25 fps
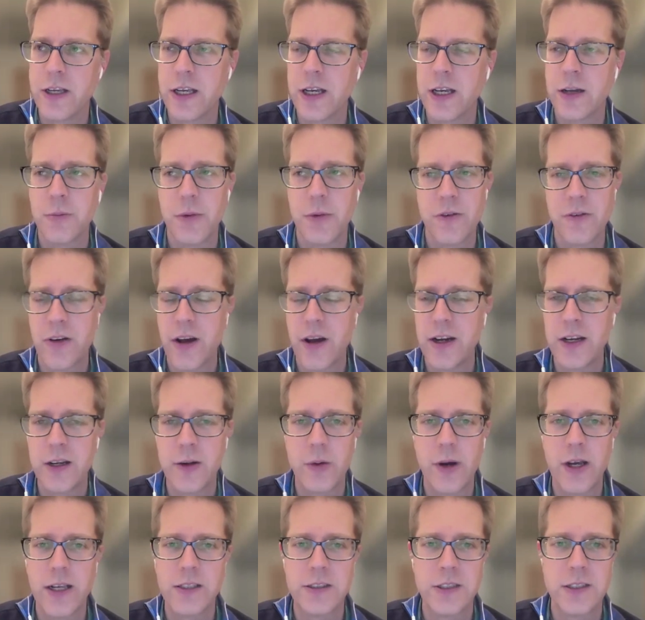in, but finding
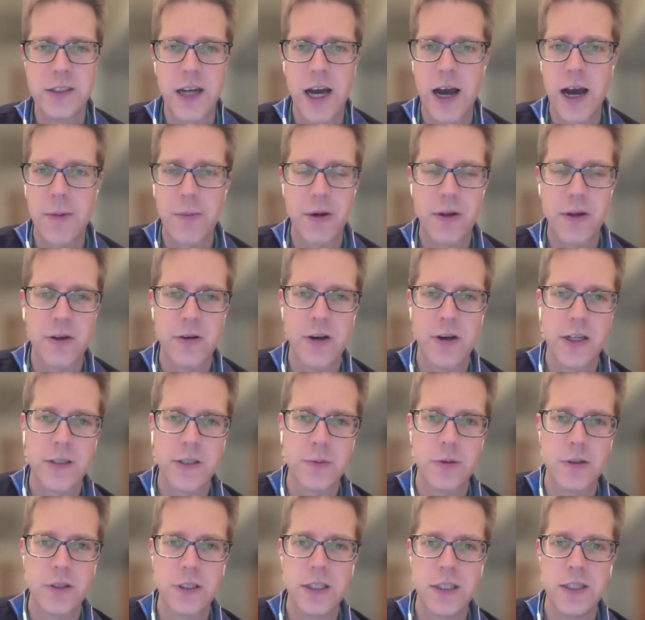ways to tap other
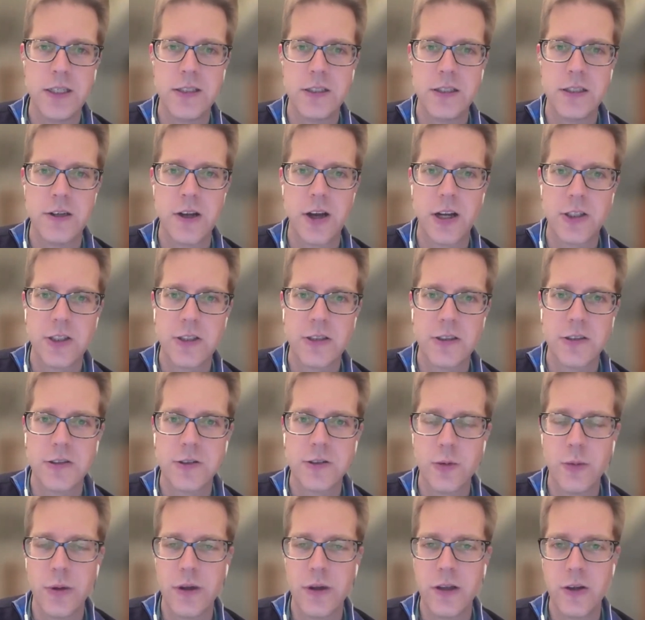expertise and not just
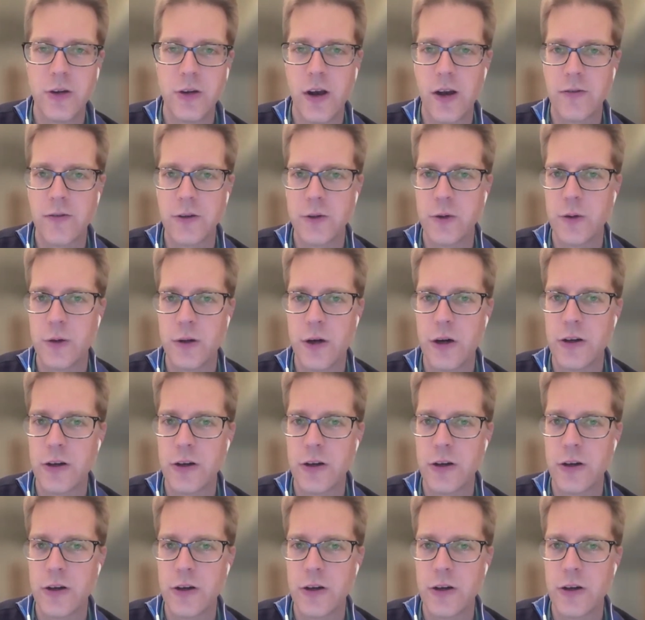assuming that you have to do it all